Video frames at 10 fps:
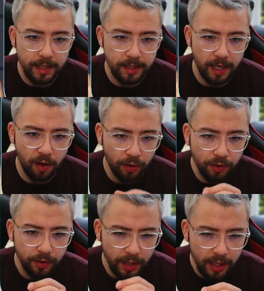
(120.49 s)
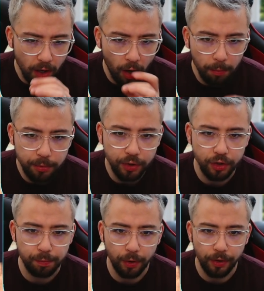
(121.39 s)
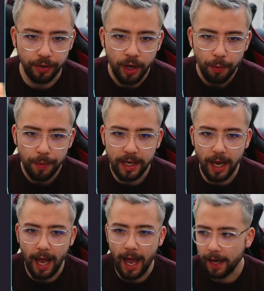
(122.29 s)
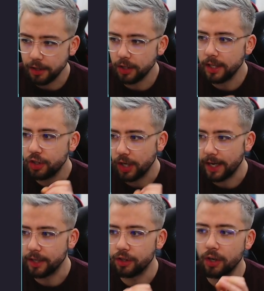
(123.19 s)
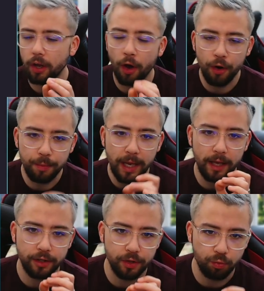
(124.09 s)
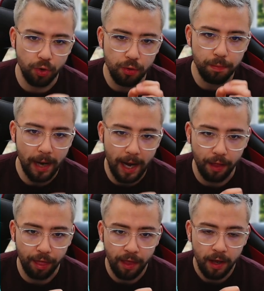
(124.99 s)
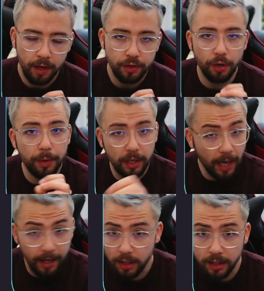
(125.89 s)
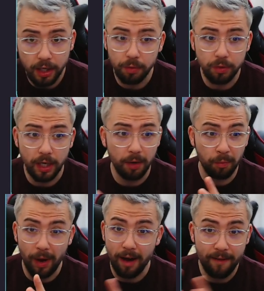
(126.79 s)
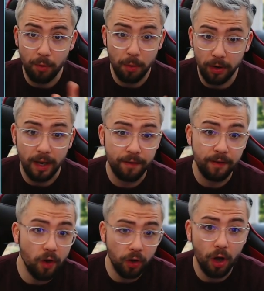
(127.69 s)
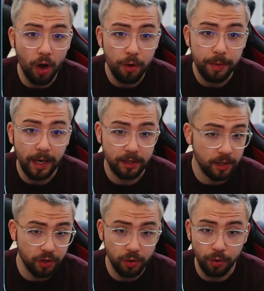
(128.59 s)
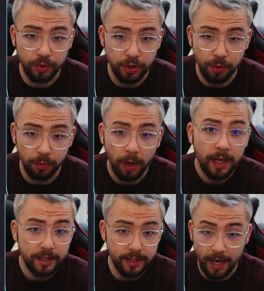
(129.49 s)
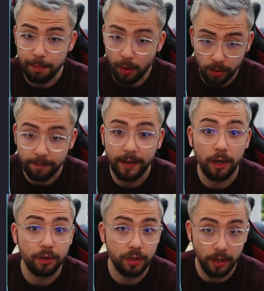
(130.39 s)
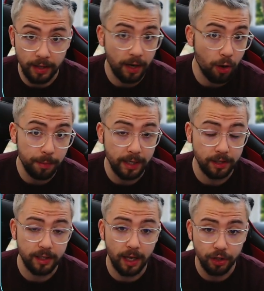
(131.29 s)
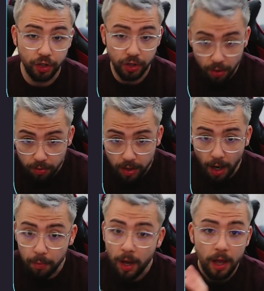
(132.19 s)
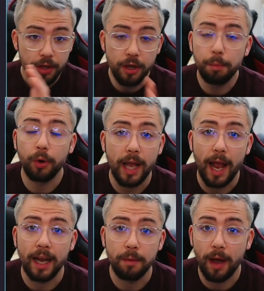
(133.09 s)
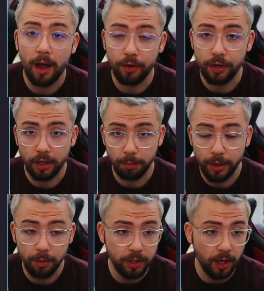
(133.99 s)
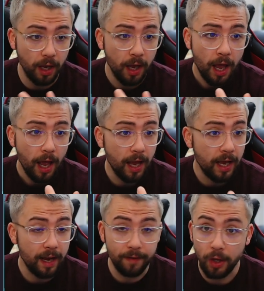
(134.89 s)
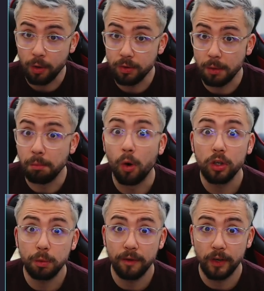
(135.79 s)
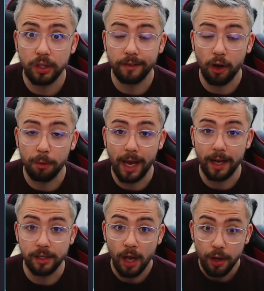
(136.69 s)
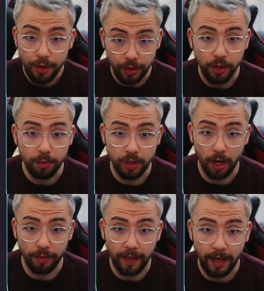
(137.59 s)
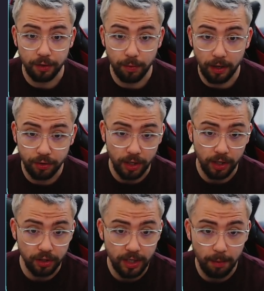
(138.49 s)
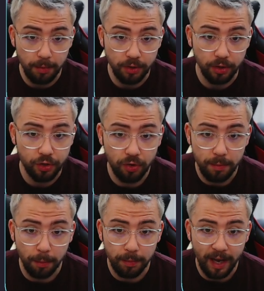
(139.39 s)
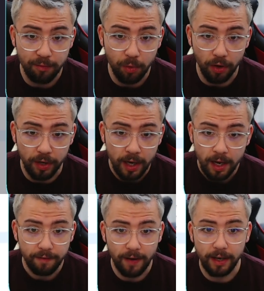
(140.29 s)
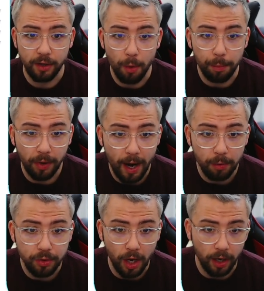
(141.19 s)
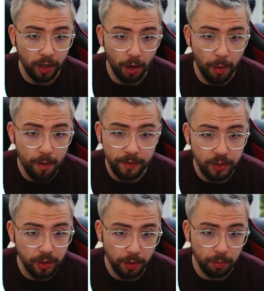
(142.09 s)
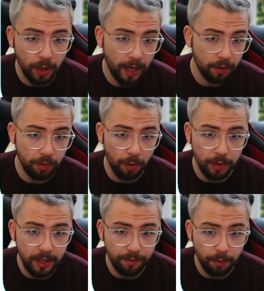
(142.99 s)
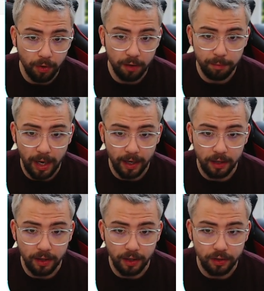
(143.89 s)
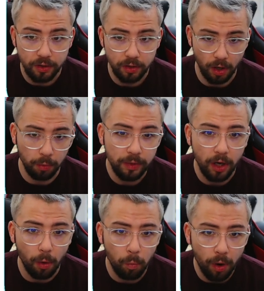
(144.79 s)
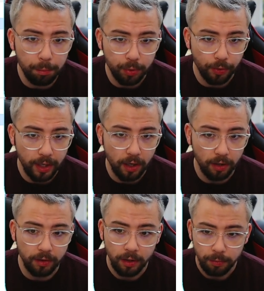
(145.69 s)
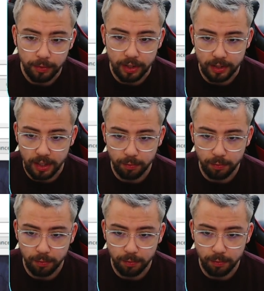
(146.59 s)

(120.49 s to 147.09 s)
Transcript: is on the options button, we can actually change OBS's root path. So we can actually use it wherever we want. If you've not got OBS installed to, say, program files and then OBS-studio, you can put it anywhere on your computer. If you're using multiple versions of OBS, you can use it on that as well. So you can see I'm using the StreamUp Dev one. If I do a browse and go over to, I don't know, a different one of mine that's only got one plugin on, which is